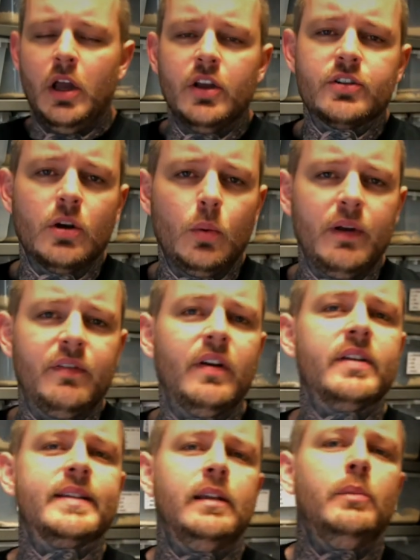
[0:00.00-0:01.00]
So with
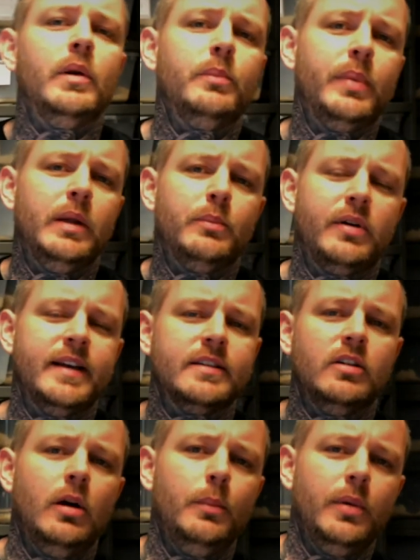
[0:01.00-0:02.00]
cinnamon being
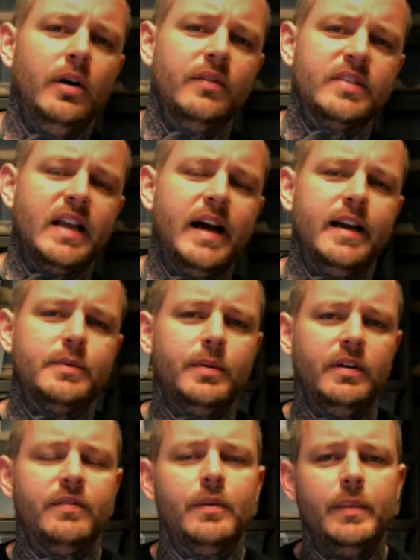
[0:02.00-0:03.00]
present on both sides,
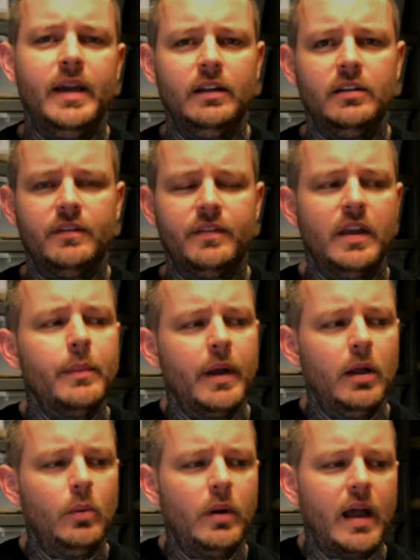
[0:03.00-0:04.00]
both the male and the
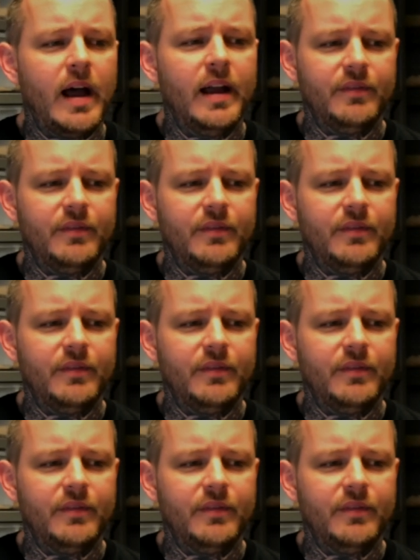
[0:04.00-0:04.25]
female, I